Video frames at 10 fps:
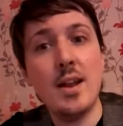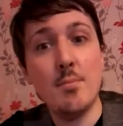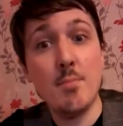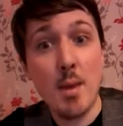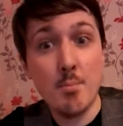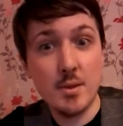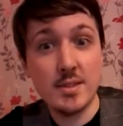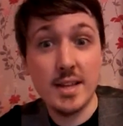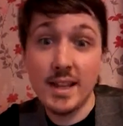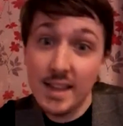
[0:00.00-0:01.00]
members.
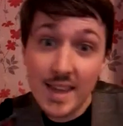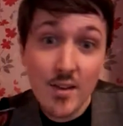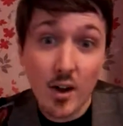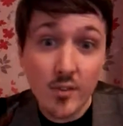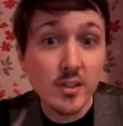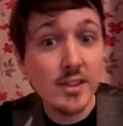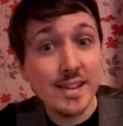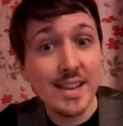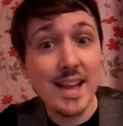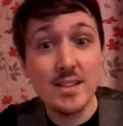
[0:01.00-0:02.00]
And then the year after they
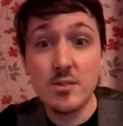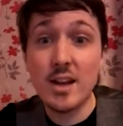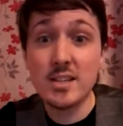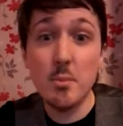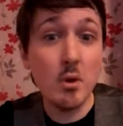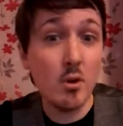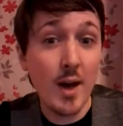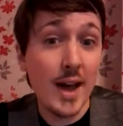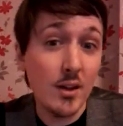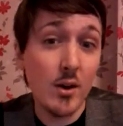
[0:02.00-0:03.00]
did get. So actually we've got
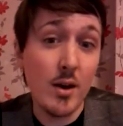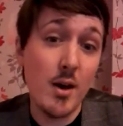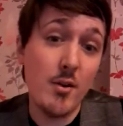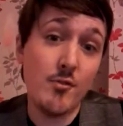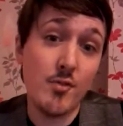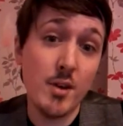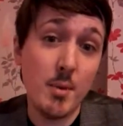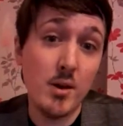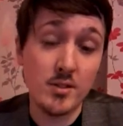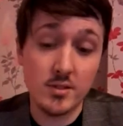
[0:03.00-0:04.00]
quite a lot of free
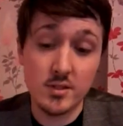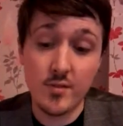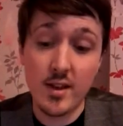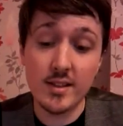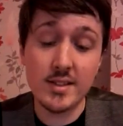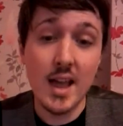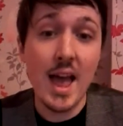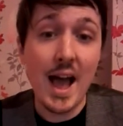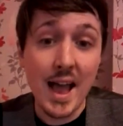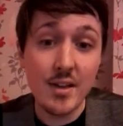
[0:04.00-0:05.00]
burgers and stuff like this,
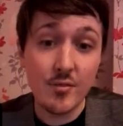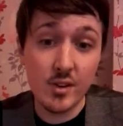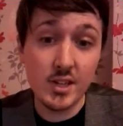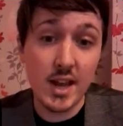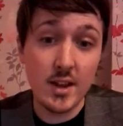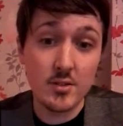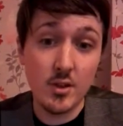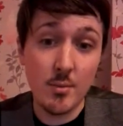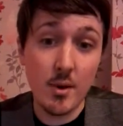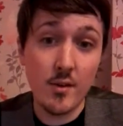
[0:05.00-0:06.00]
and free shakes on
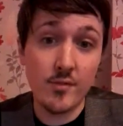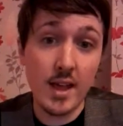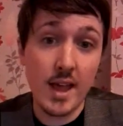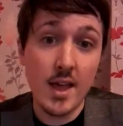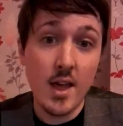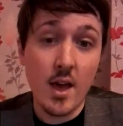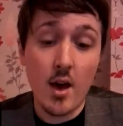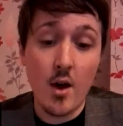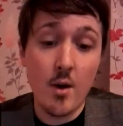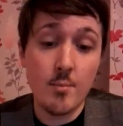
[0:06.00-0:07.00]
your birthday.
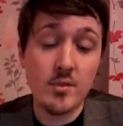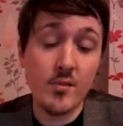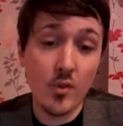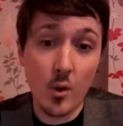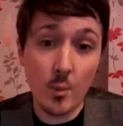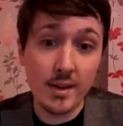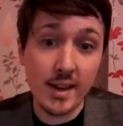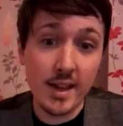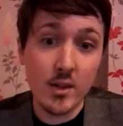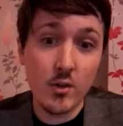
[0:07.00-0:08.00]
So if you've got one
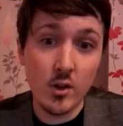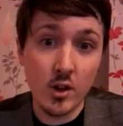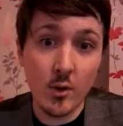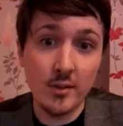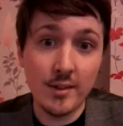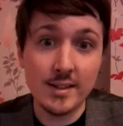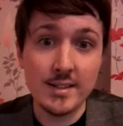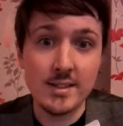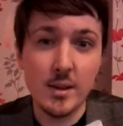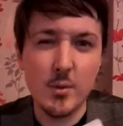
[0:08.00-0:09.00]
near you, you can go online and
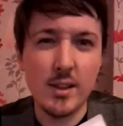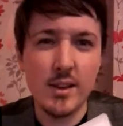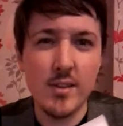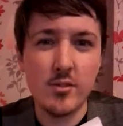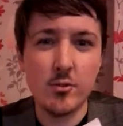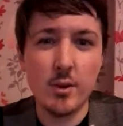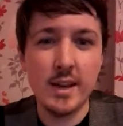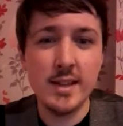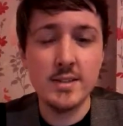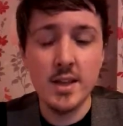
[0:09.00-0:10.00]
see where the nearest one
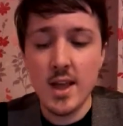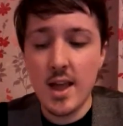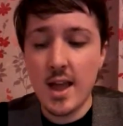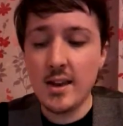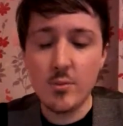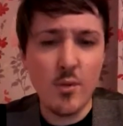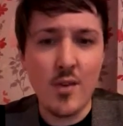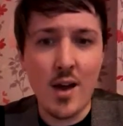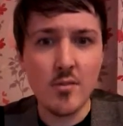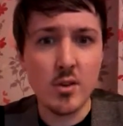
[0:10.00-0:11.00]
is. And it's worth
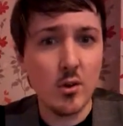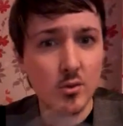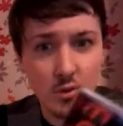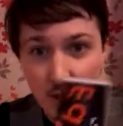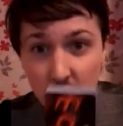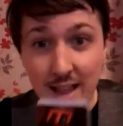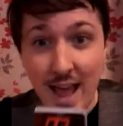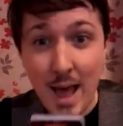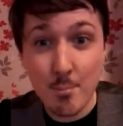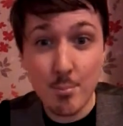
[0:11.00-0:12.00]
having on an
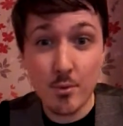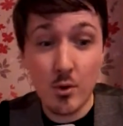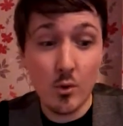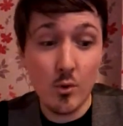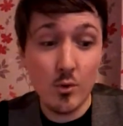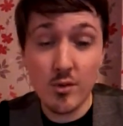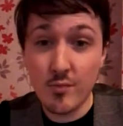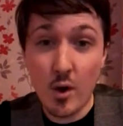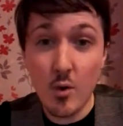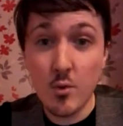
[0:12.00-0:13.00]
app or your
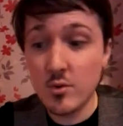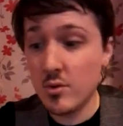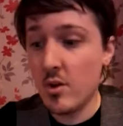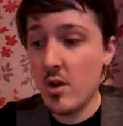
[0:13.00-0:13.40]
phone,